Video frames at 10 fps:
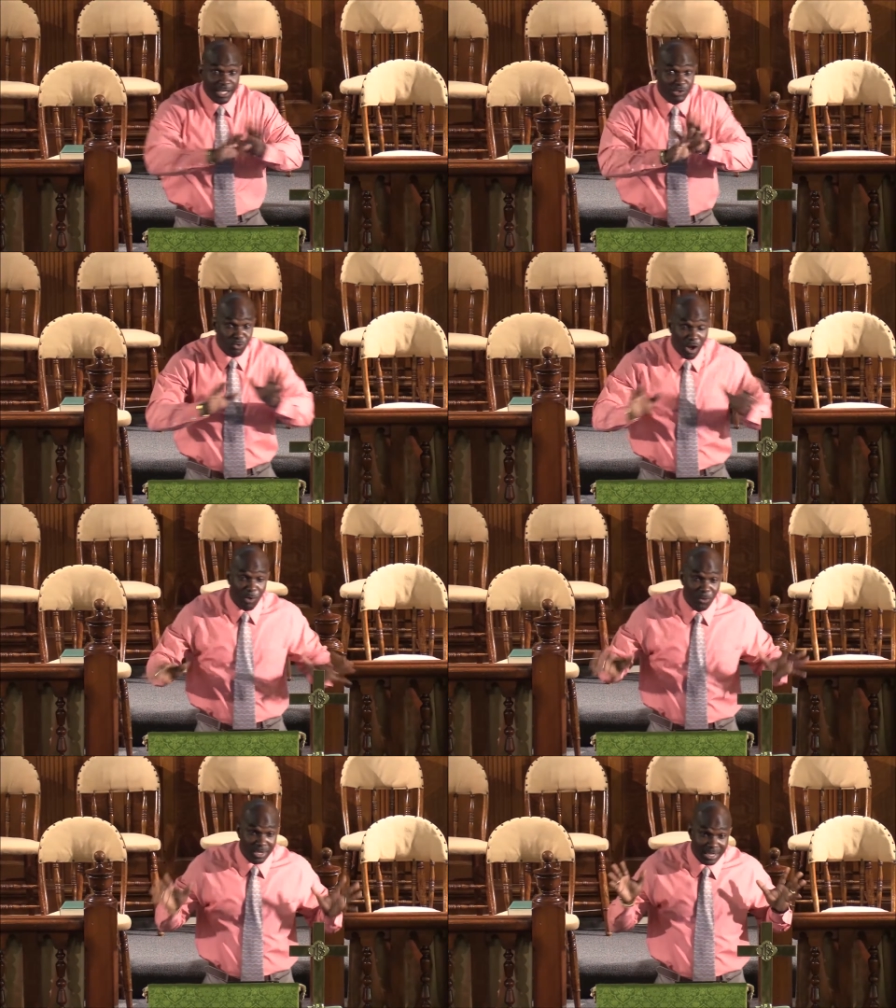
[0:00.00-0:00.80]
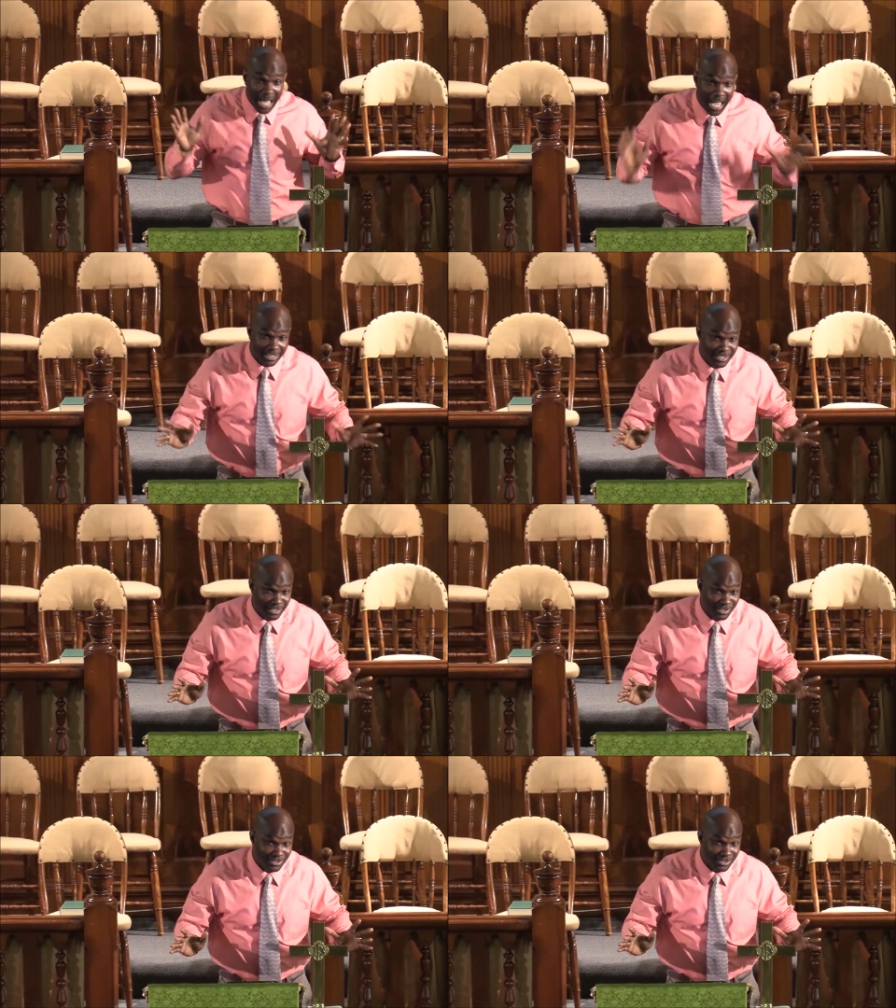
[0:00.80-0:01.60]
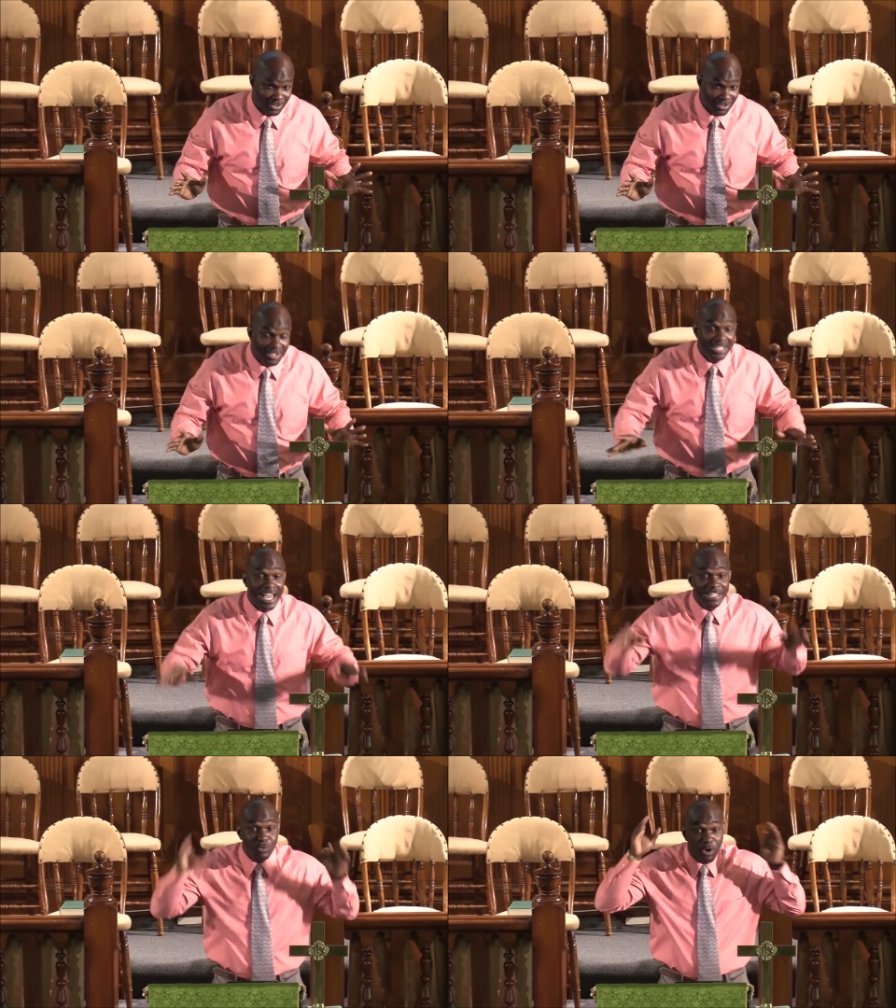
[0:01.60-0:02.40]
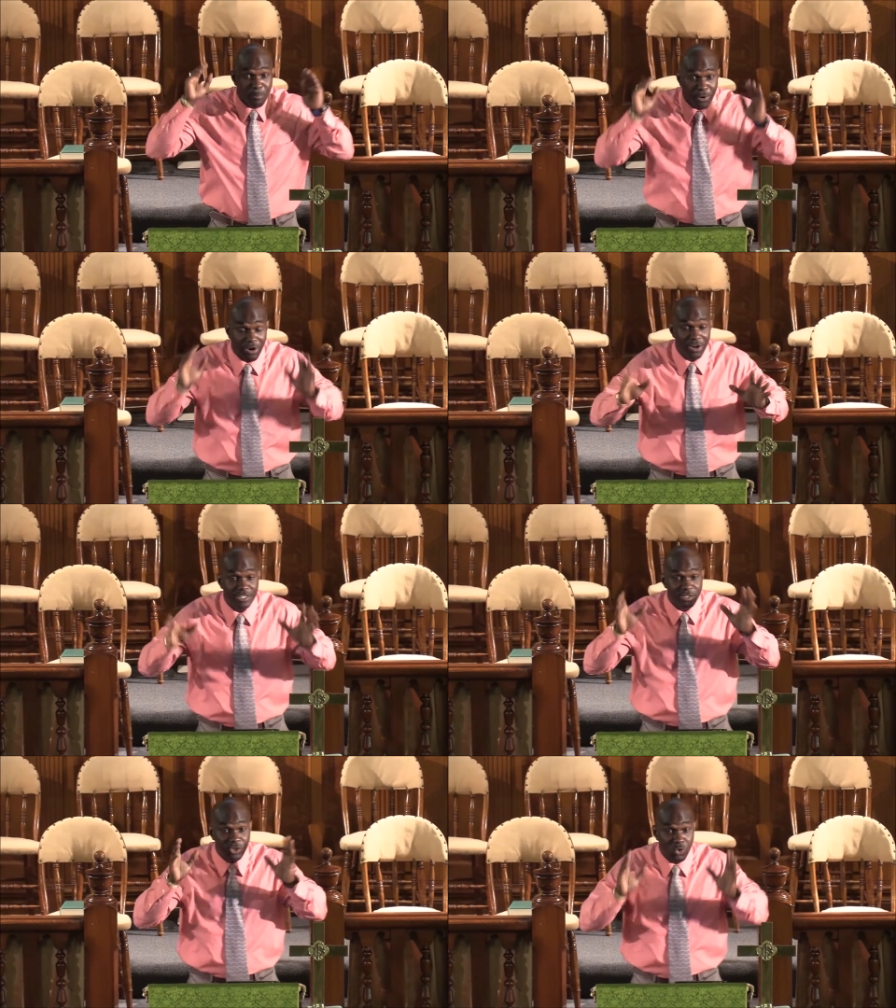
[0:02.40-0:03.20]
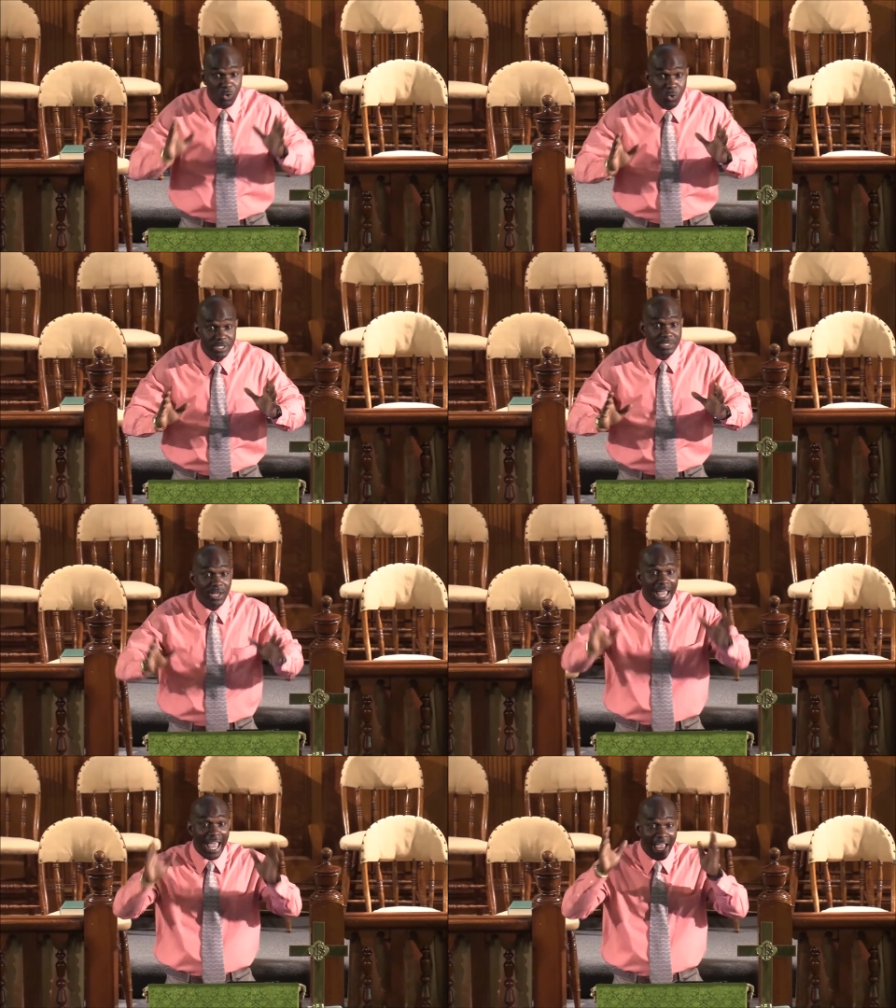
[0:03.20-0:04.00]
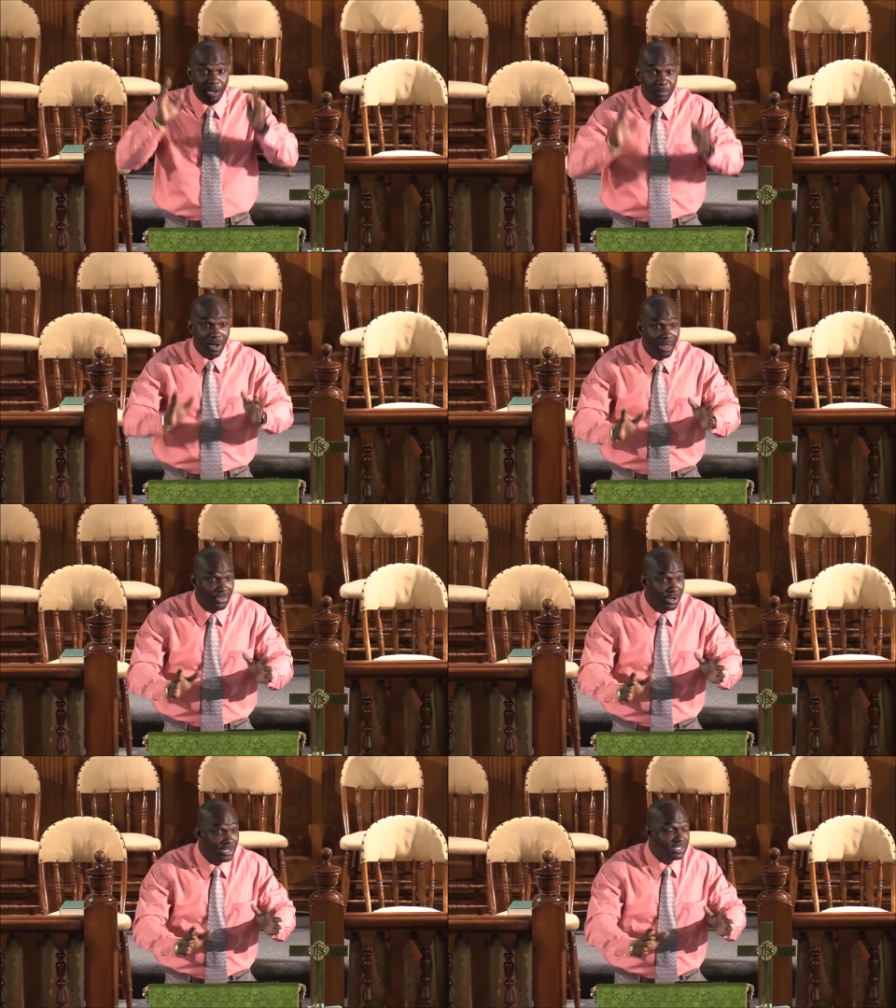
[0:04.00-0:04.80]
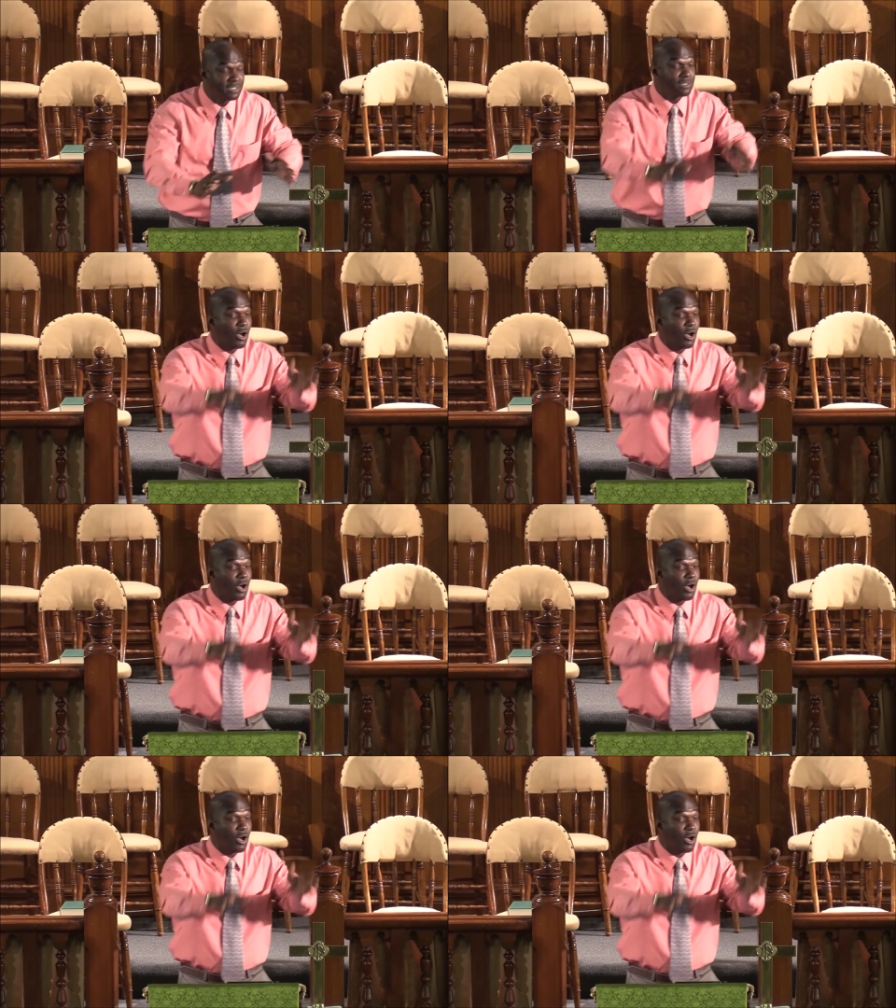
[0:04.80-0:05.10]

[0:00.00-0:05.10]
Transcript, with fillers: is wrong with that. That's what prayer is to do. It's to help others, it's to